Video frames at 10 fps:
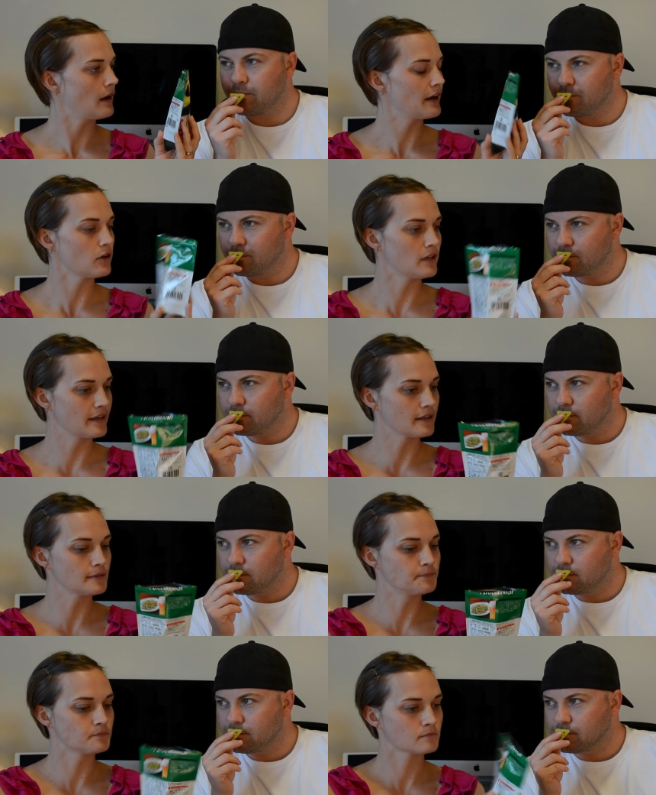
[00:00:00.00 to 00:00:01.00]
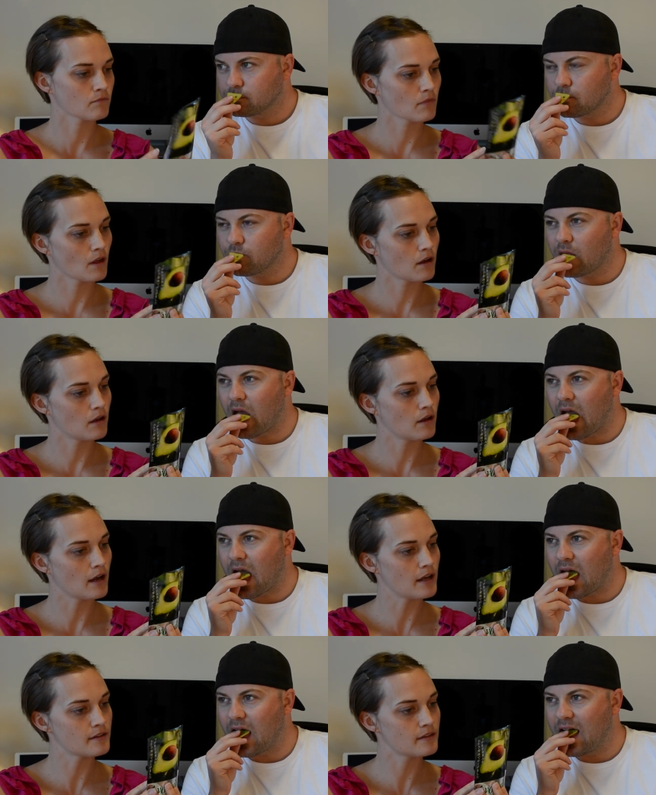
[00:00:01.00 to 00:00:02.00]
Speaker 1: I don't like it.
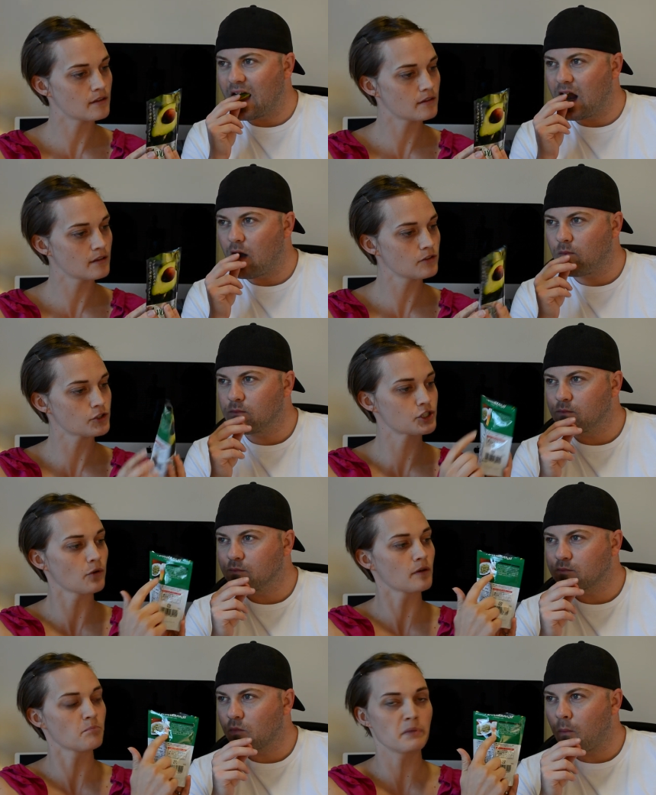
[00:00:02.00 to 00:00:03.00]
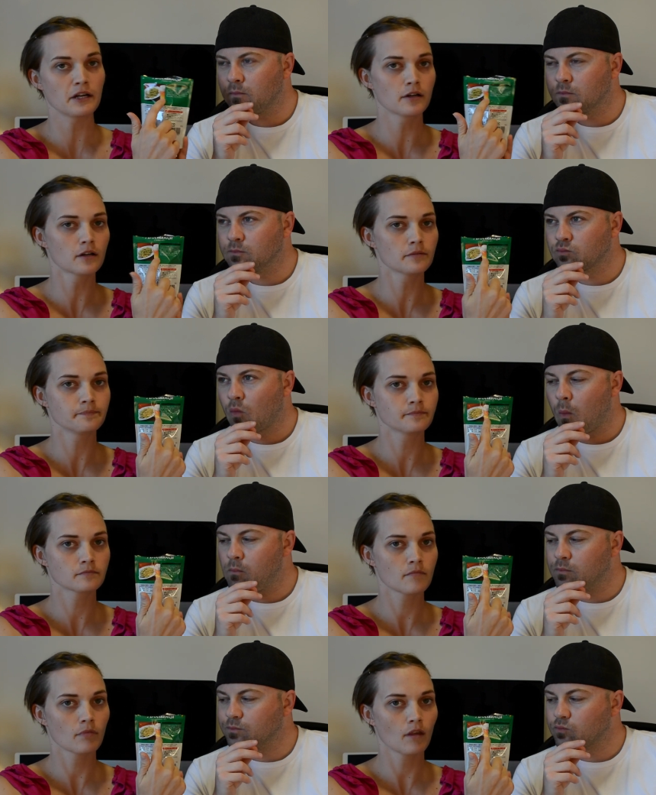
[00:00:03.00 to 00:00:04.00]
I think they're showing beer
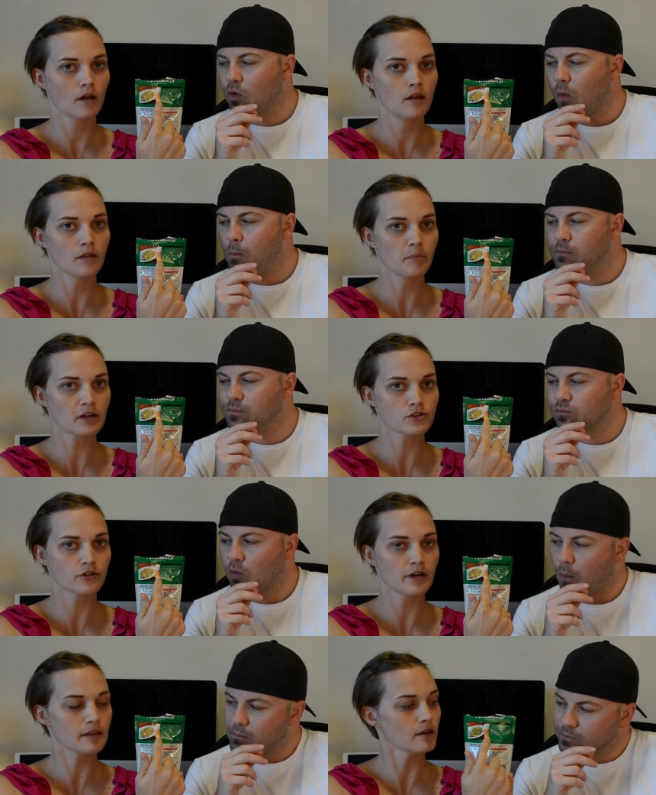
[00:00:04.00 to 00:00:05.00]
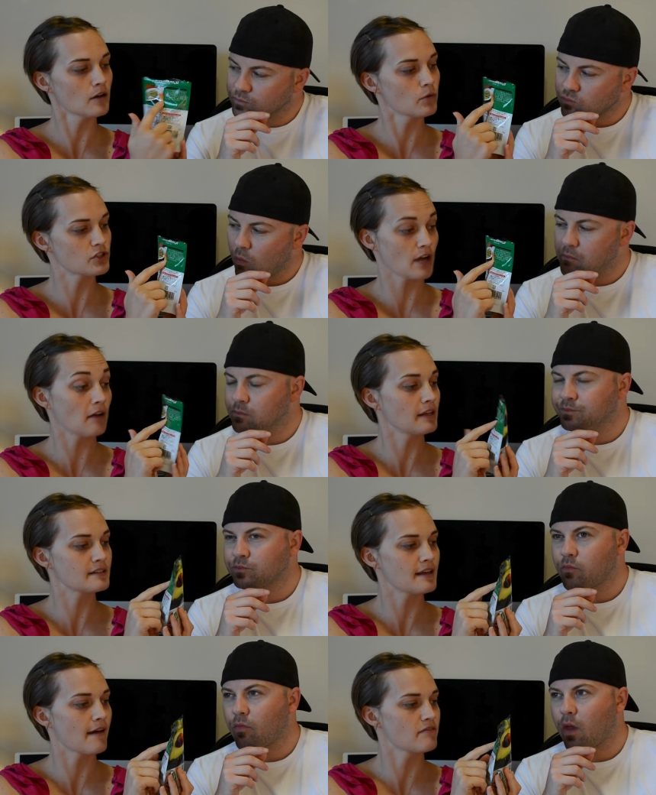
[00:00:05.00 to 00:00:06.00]
in the picture right there, which I'd like
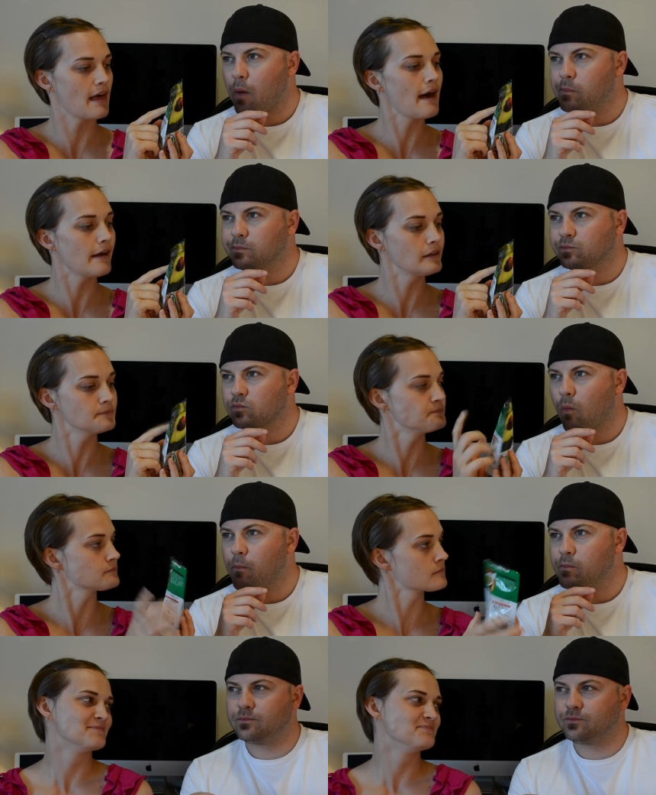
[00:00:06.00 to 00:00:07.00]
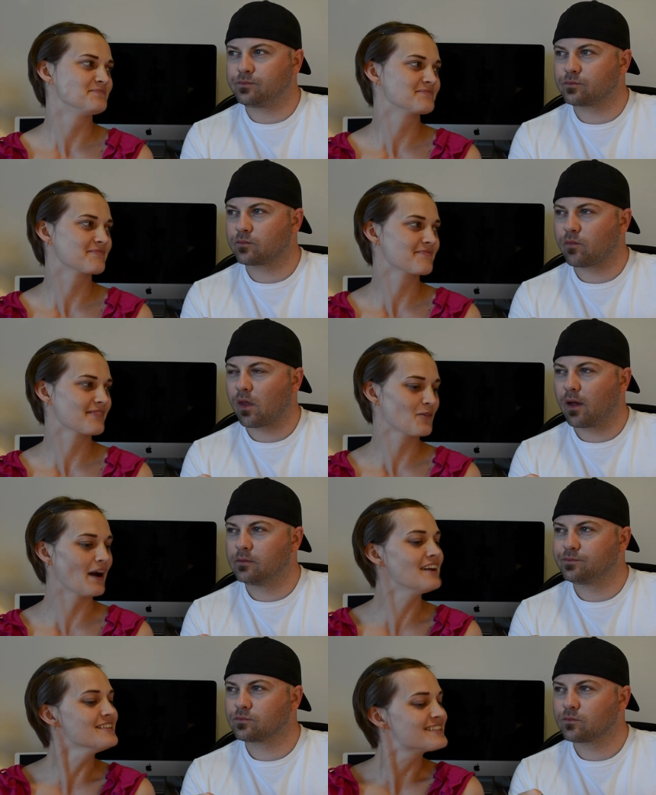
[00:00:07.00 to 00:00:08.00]
to have that. Why
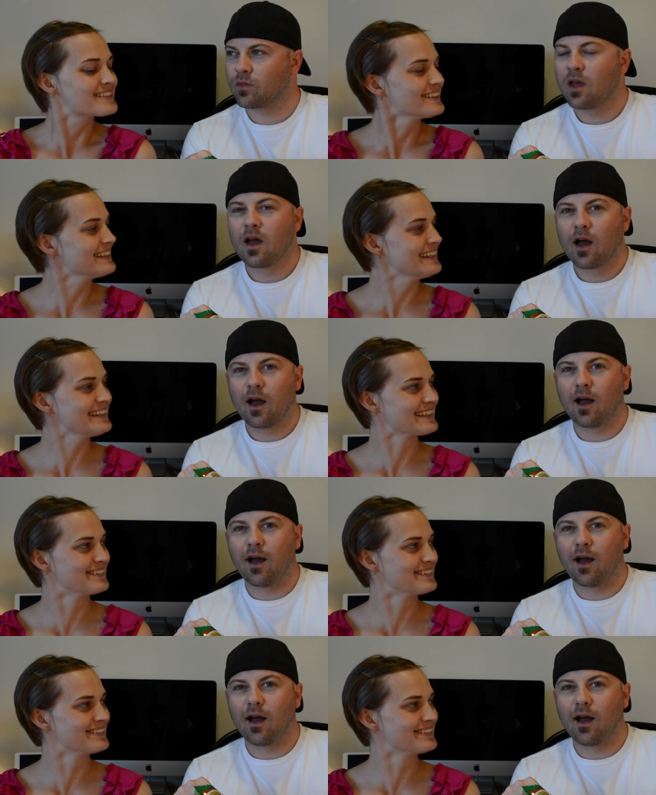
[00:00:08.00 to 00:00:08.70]
are you still eating it?